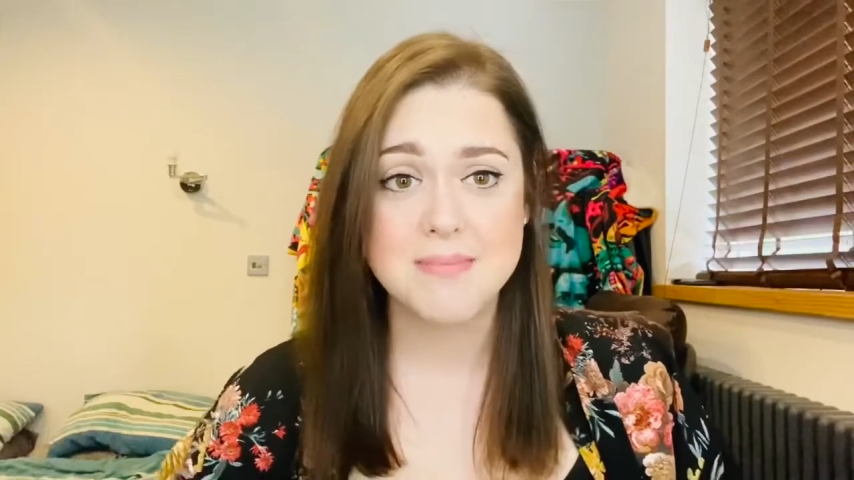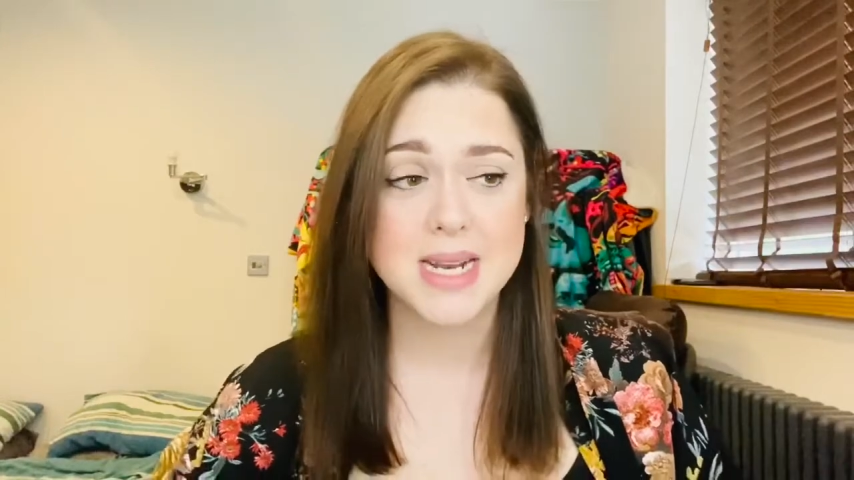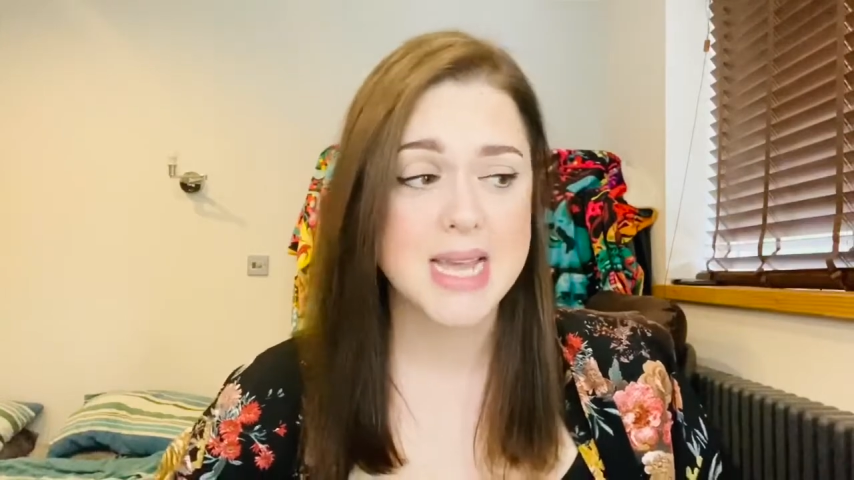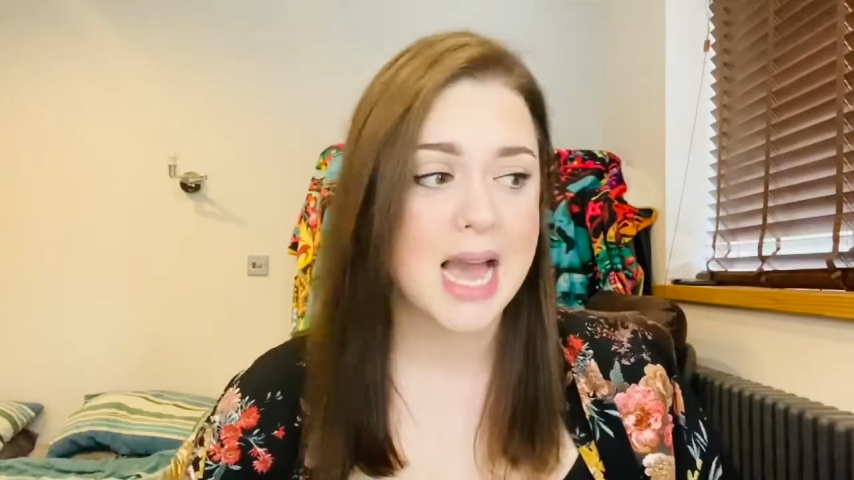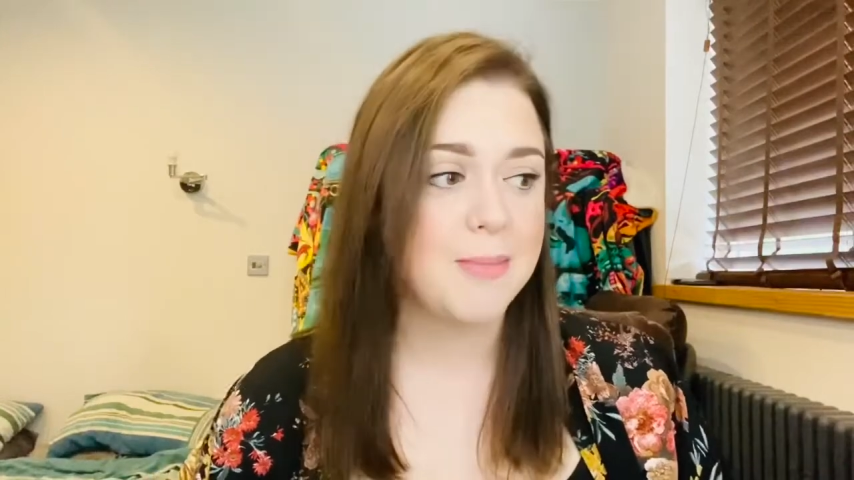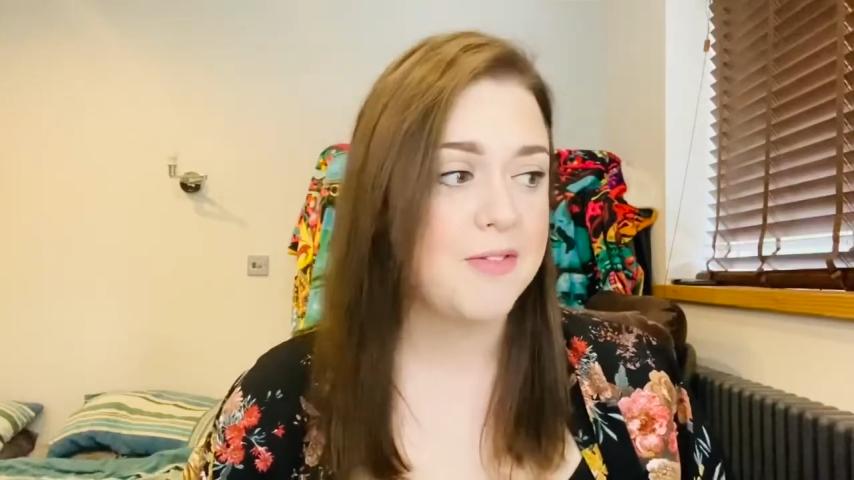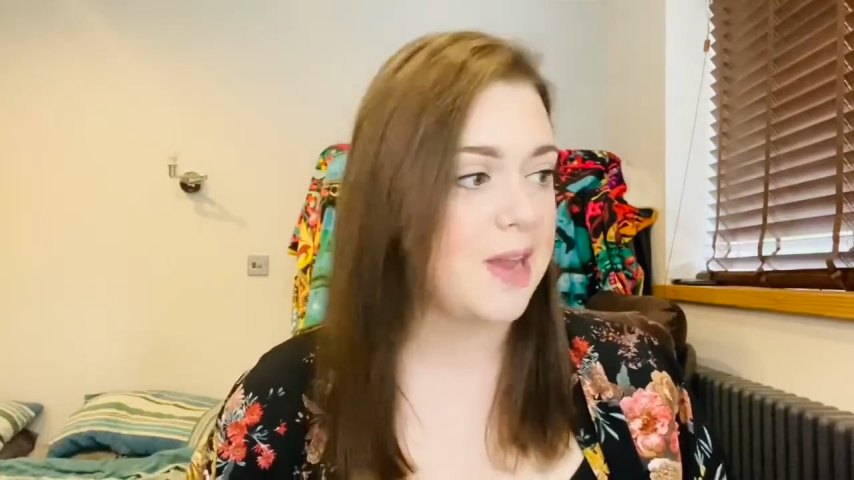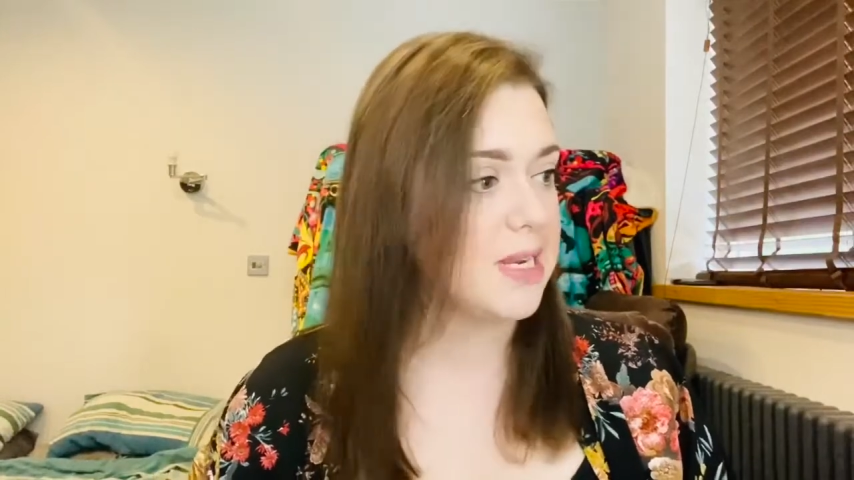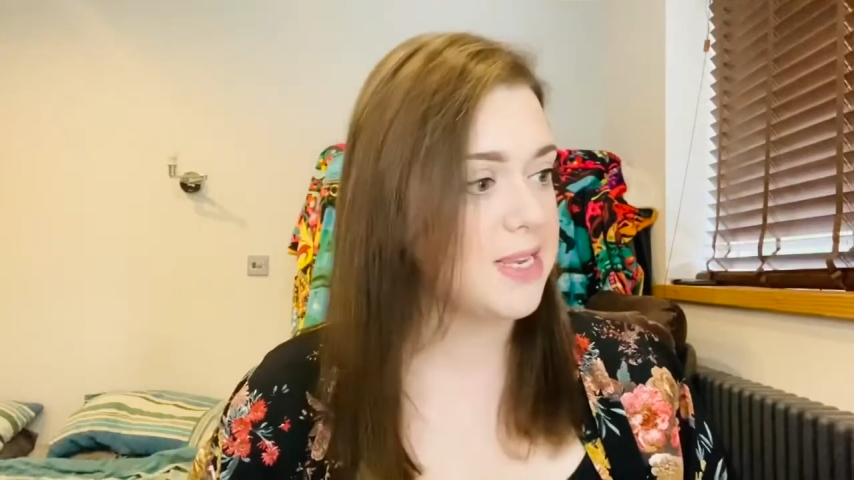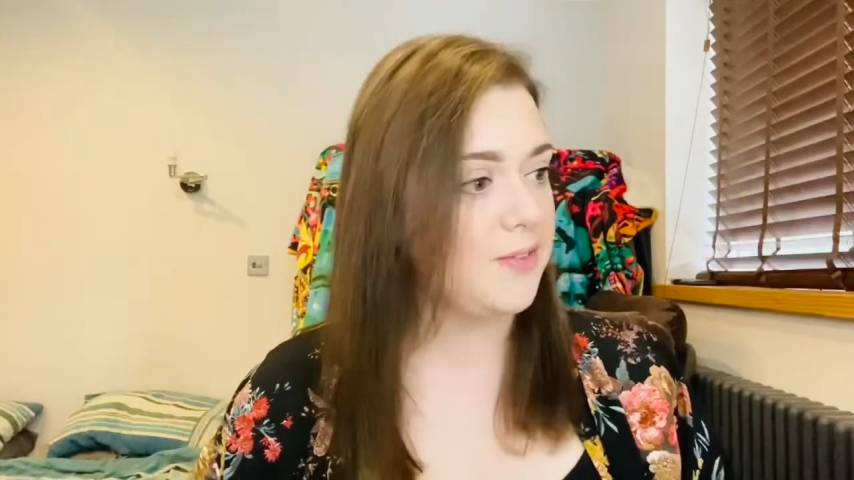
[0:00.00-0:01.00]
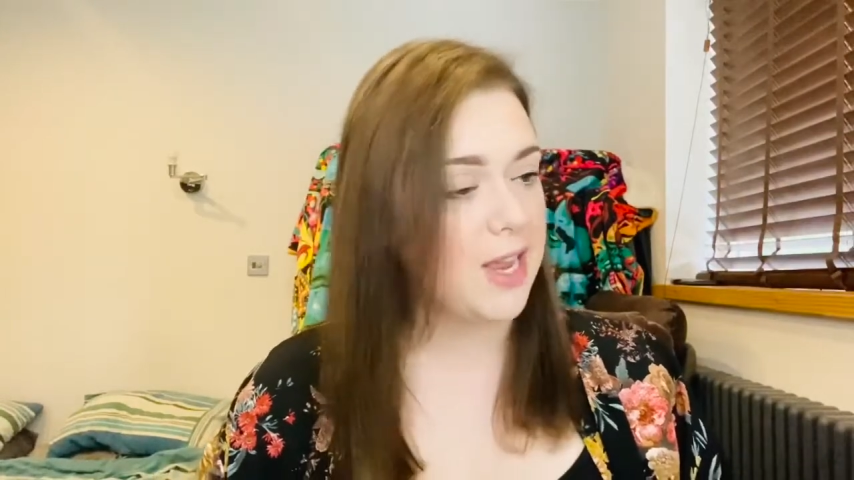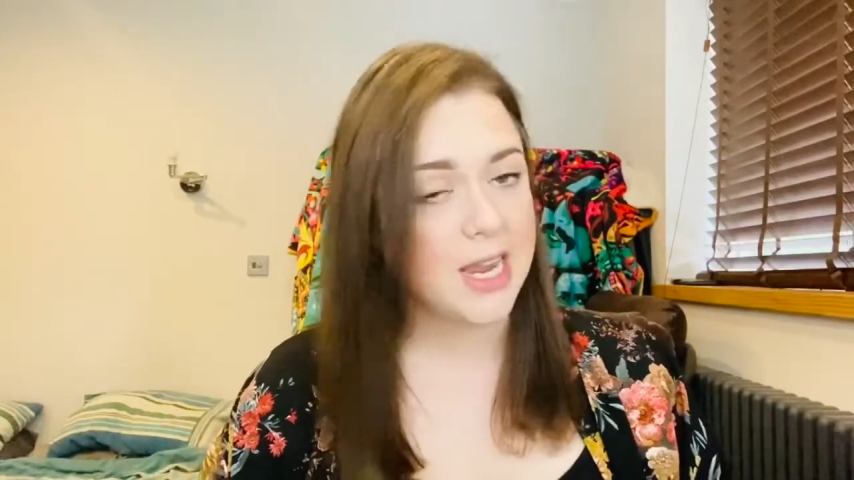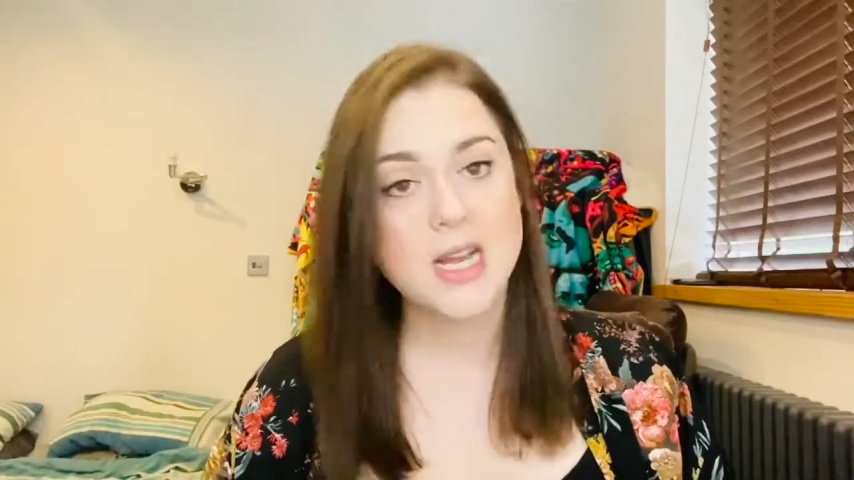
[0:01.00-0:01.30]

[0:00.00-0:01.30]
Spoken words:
my time effectively